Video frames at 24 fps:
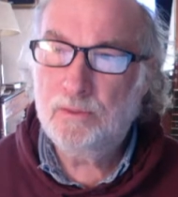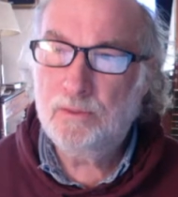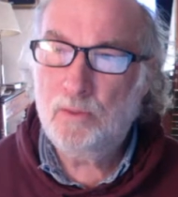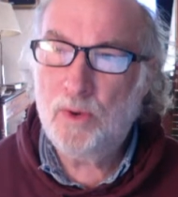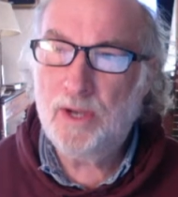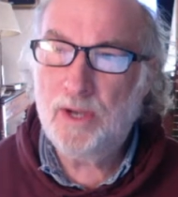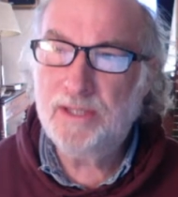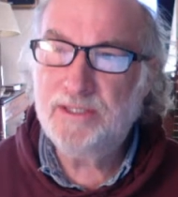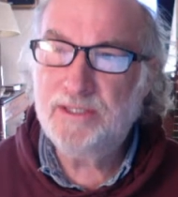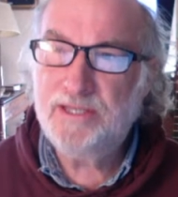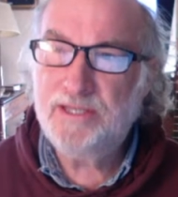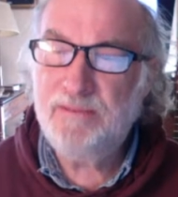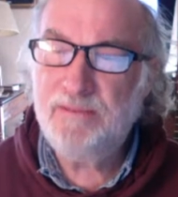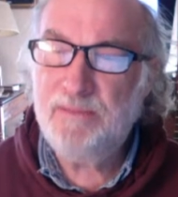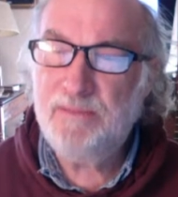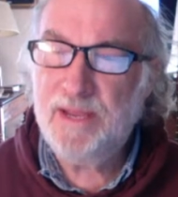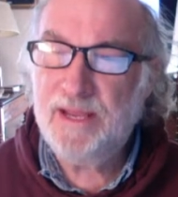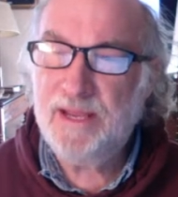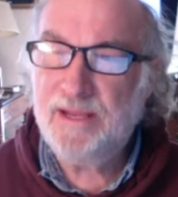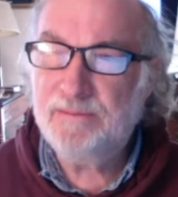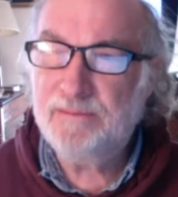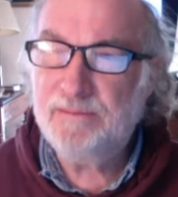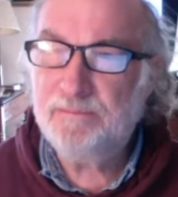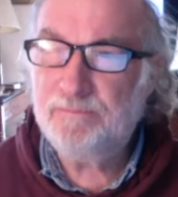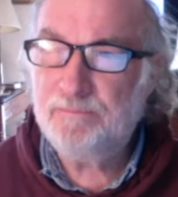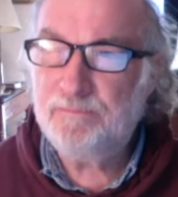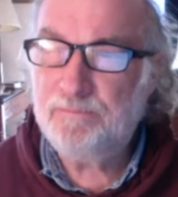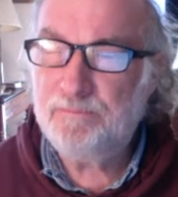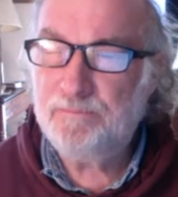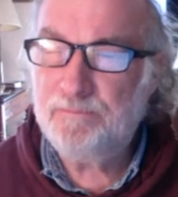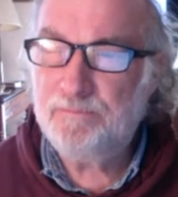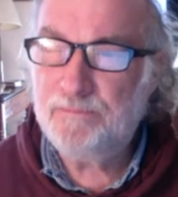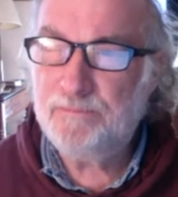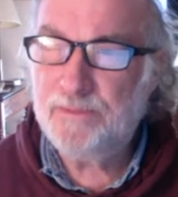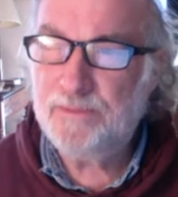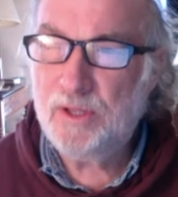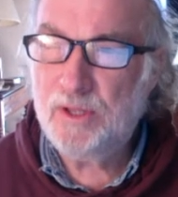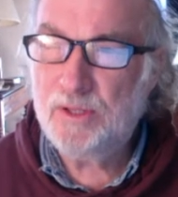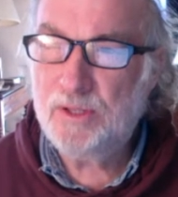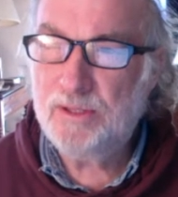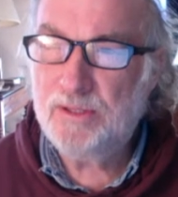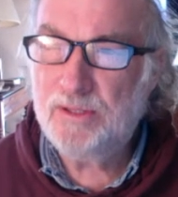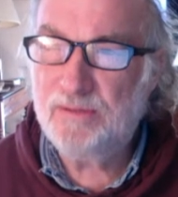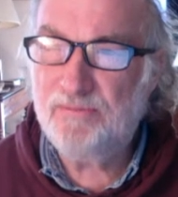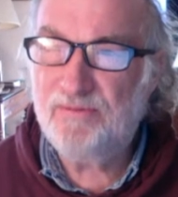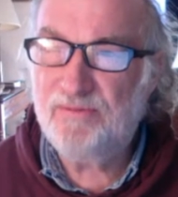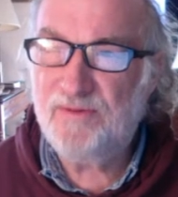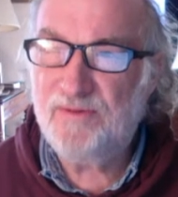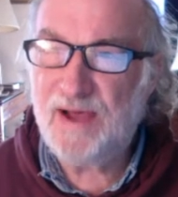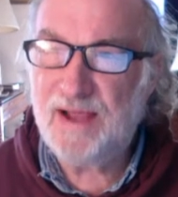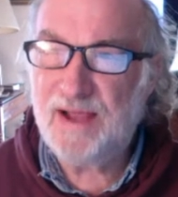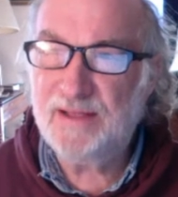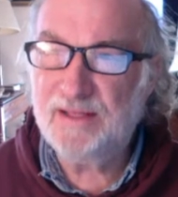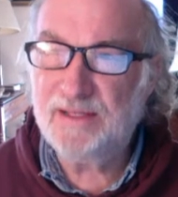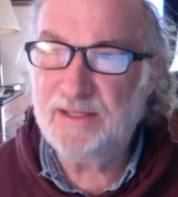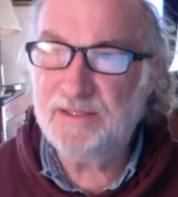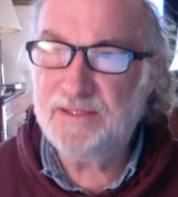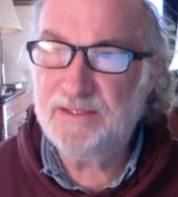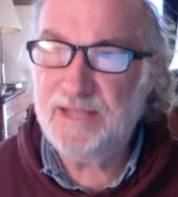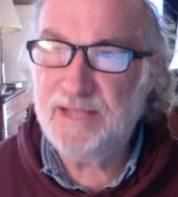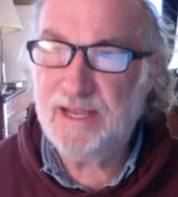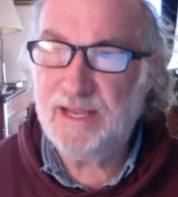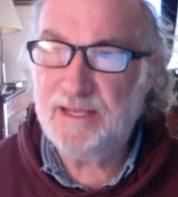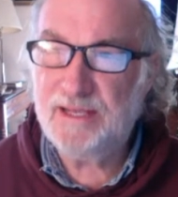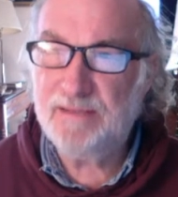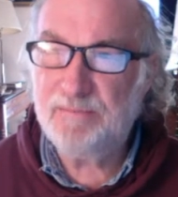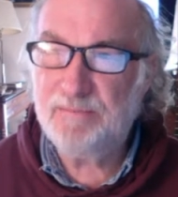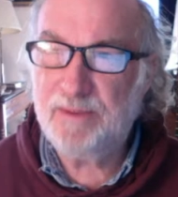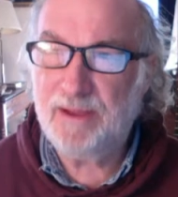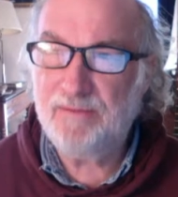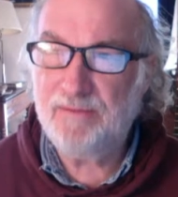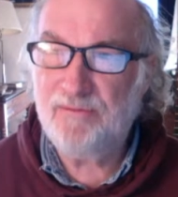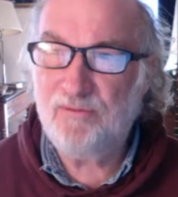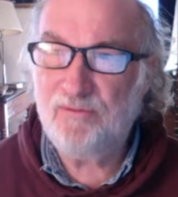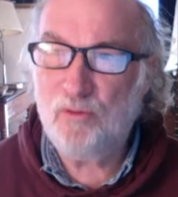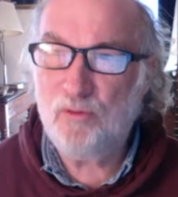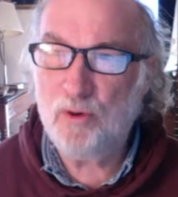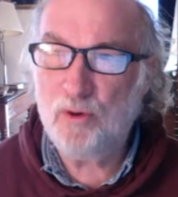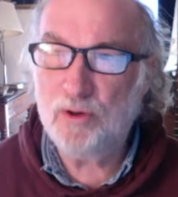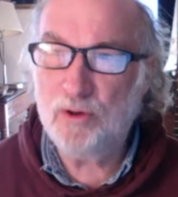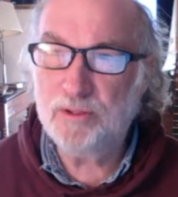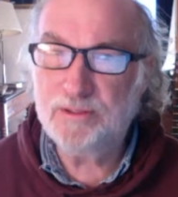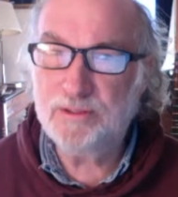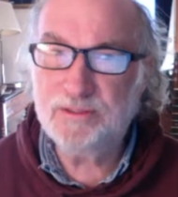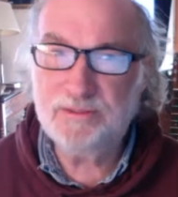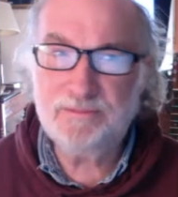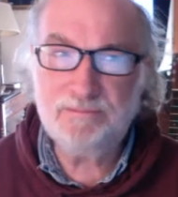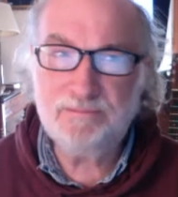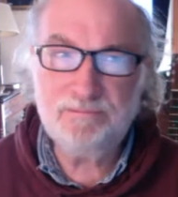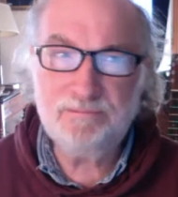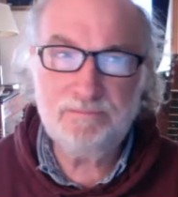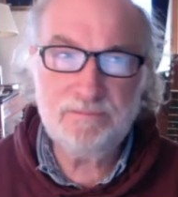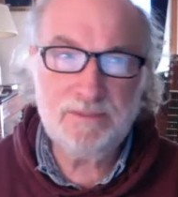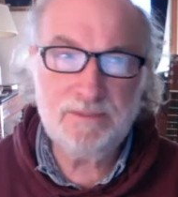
What does he mean? The violent take it by force.